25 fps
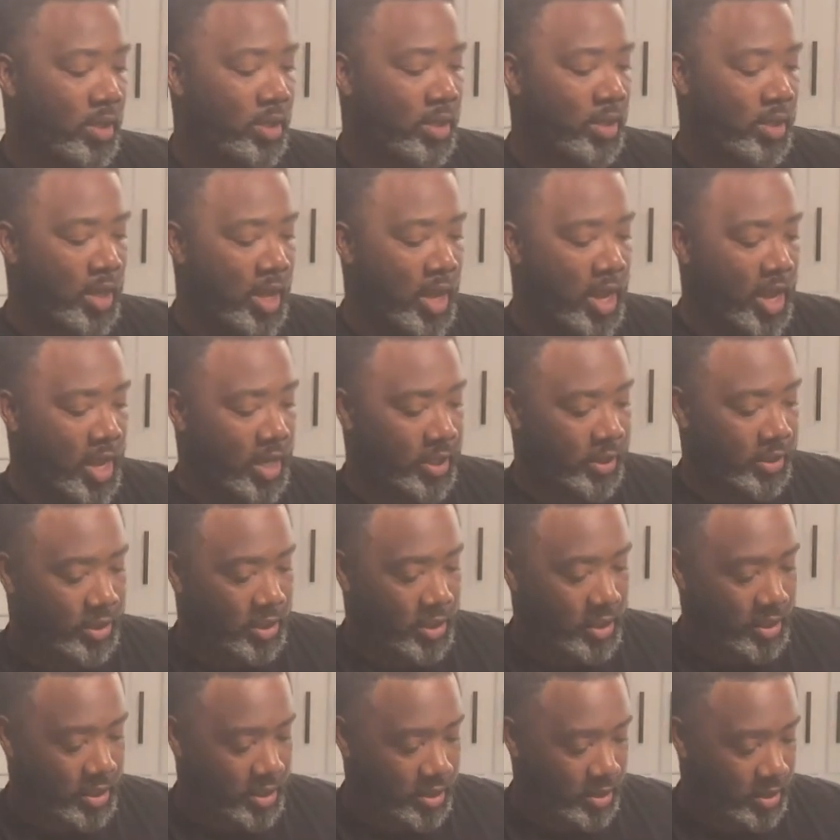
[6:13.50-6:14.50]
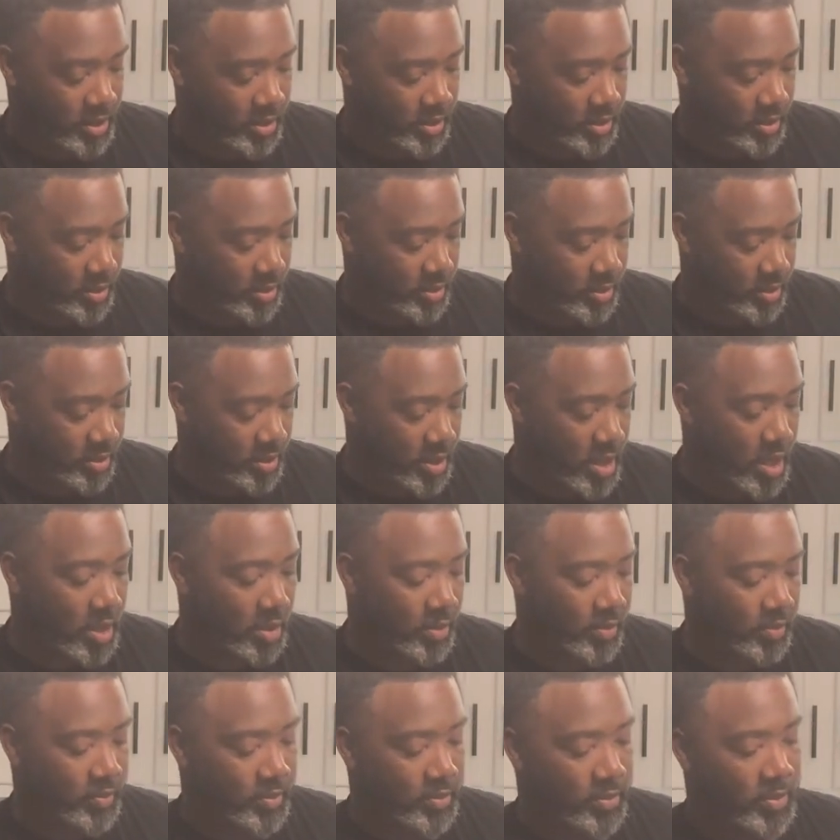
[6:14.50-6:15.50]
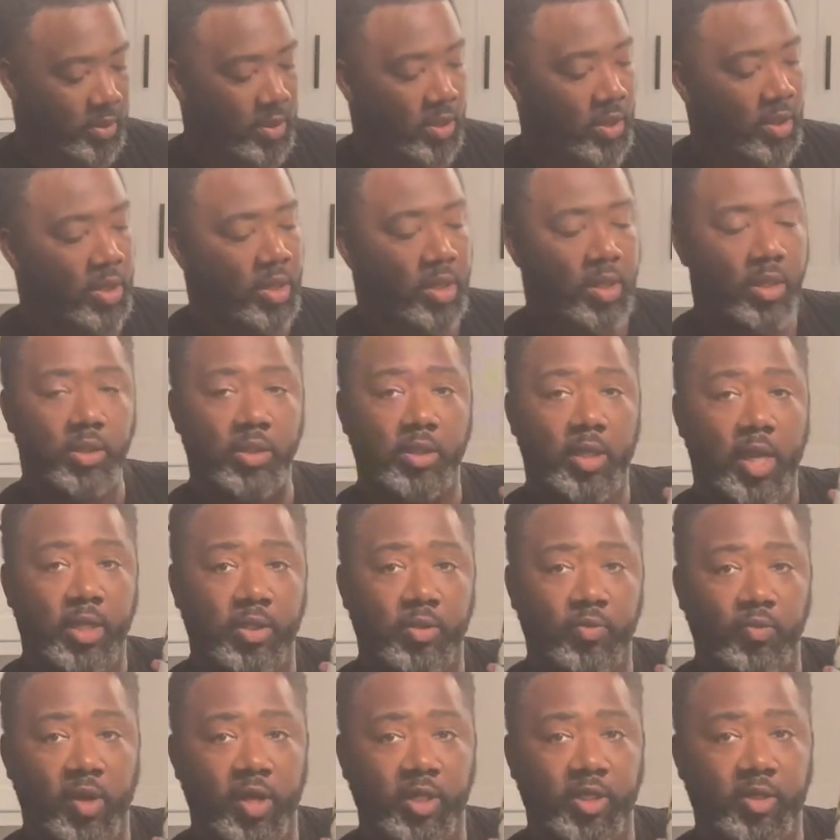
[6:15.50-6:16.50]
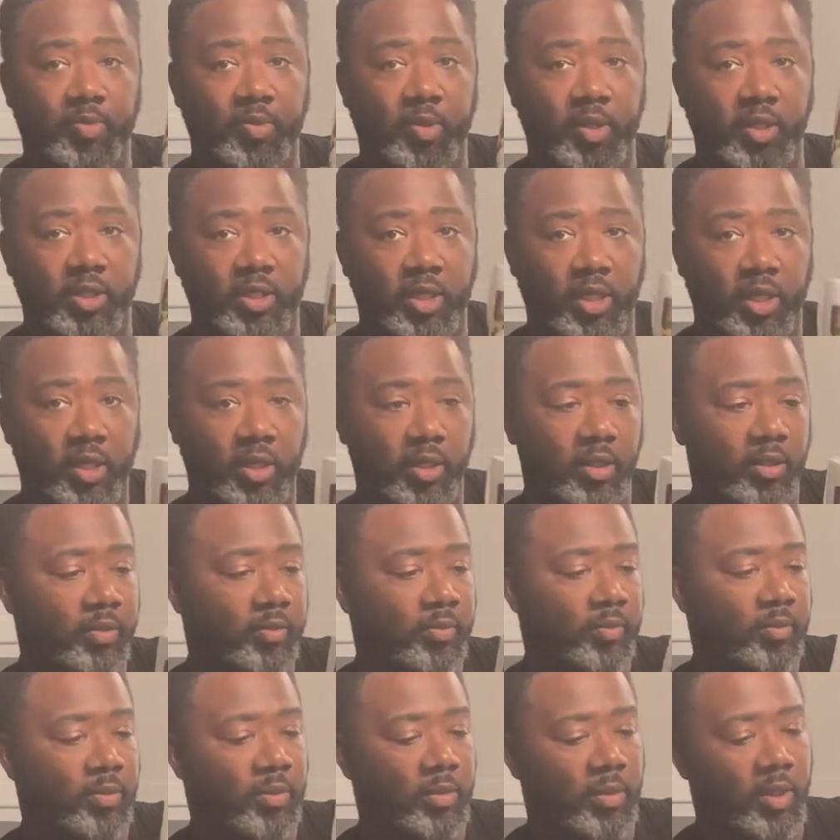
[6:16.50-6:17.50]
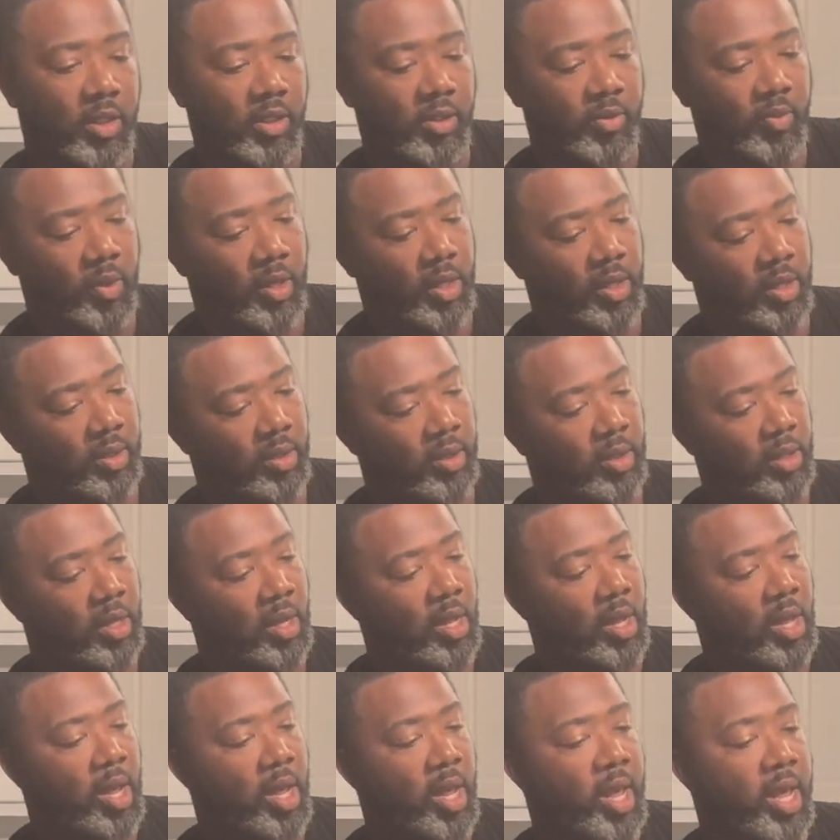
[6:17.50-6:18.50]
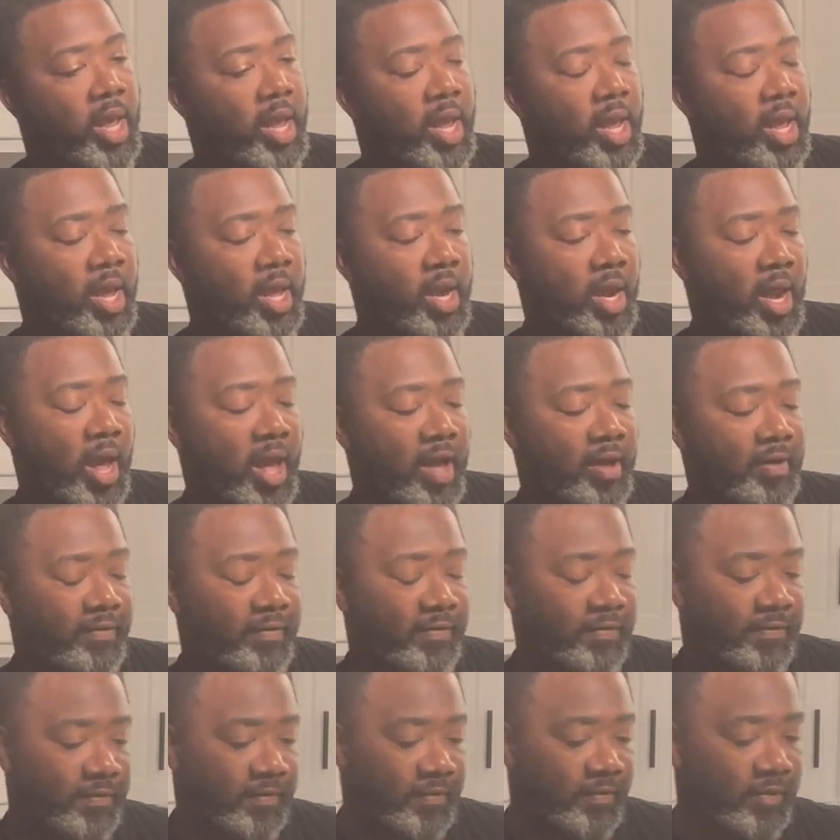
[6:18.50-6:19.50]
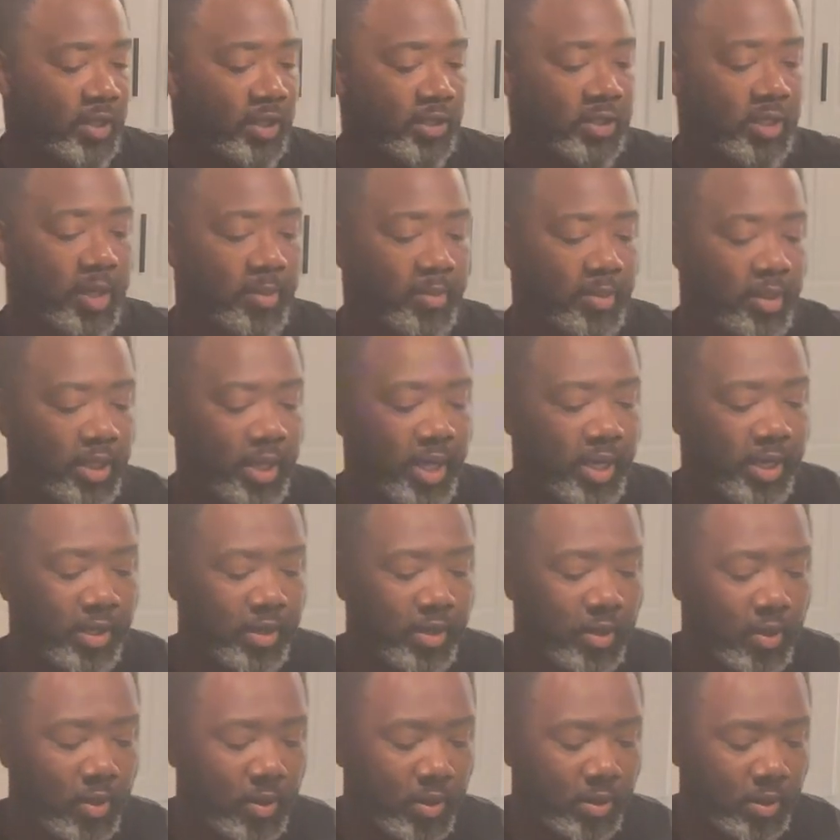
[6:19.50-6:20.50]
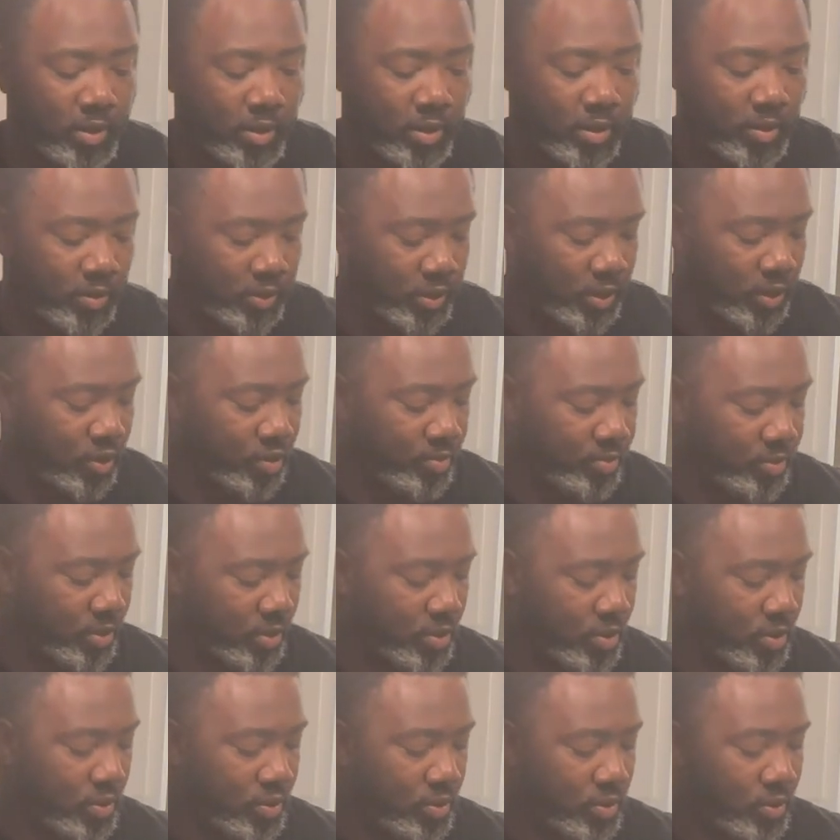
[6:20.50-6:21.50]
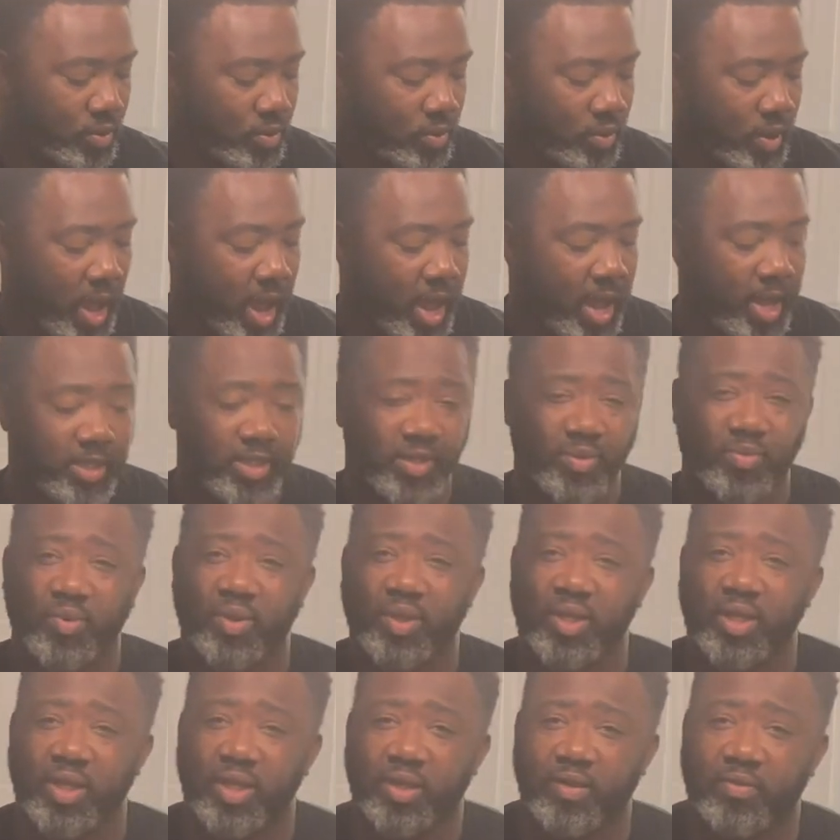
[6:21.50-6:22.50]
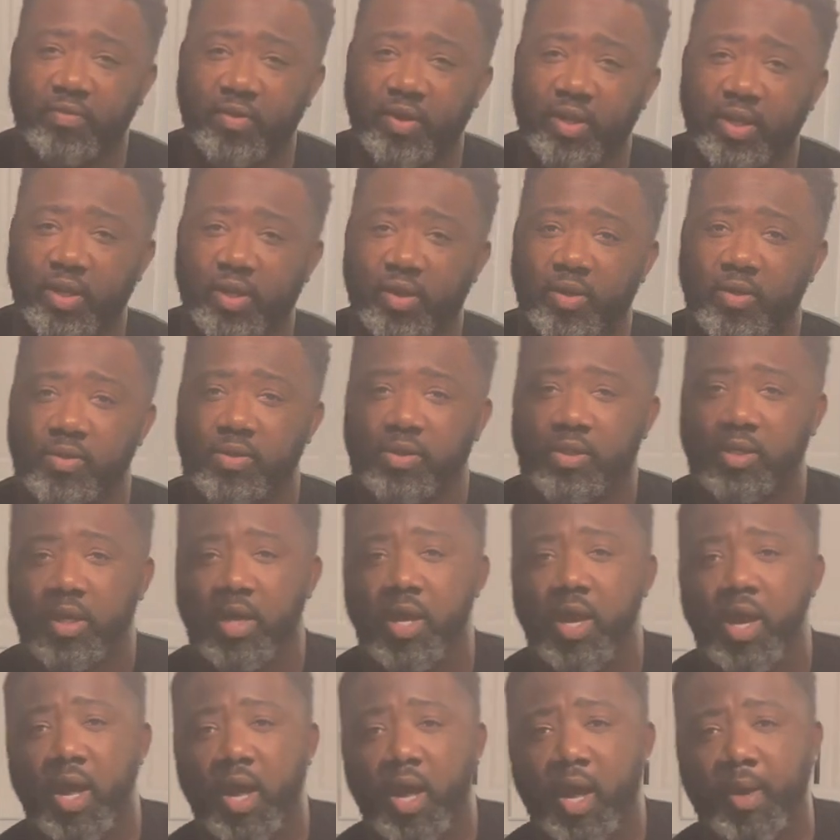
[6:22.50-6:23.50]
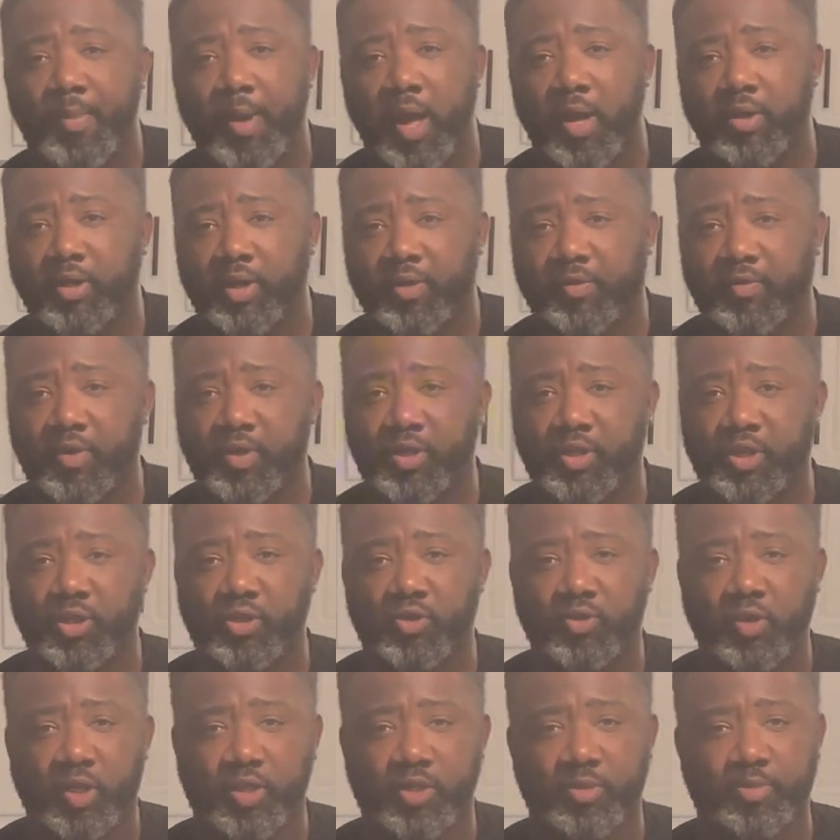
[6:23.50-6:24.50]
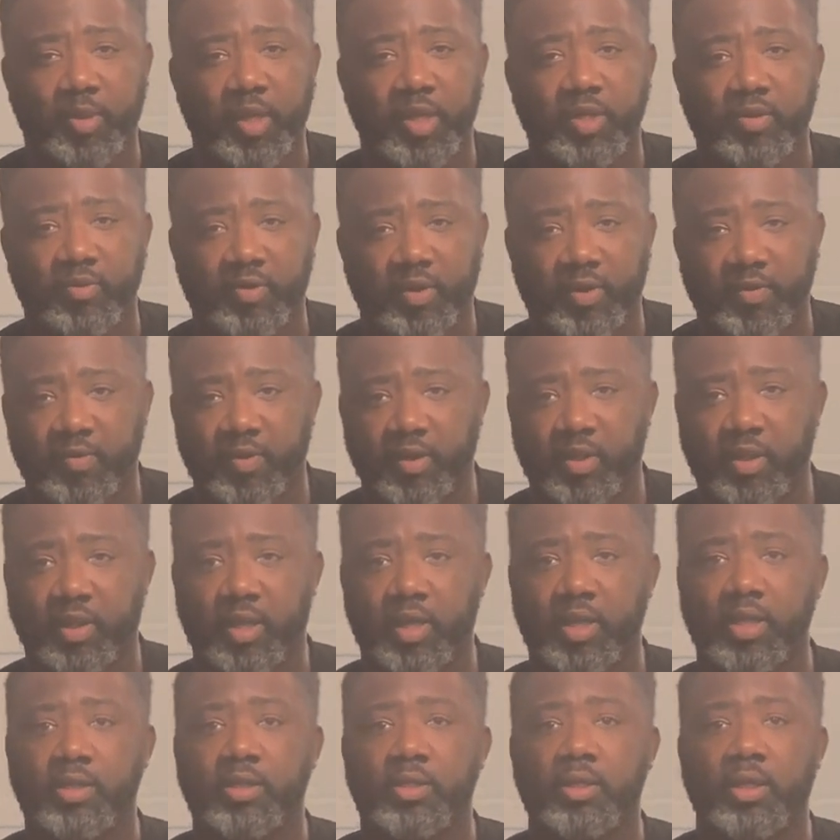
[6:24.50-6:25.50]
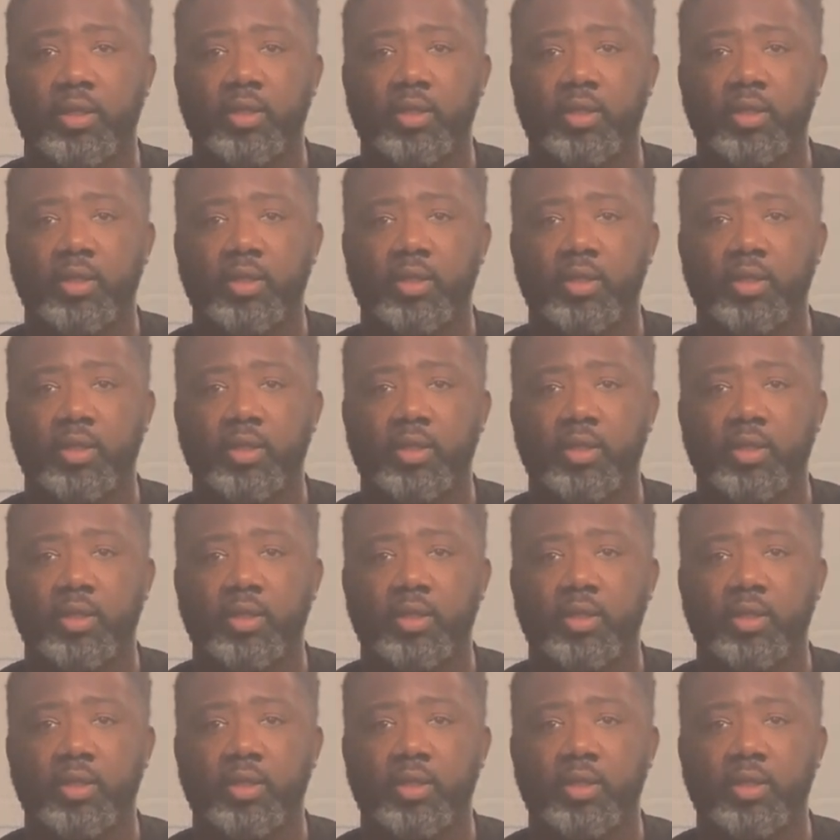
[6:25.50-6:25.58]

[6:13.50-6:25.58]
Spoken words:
Got some recipes here as well. And I've looked up a lady on YouTube who has some really good videos about different juice recipes or different things.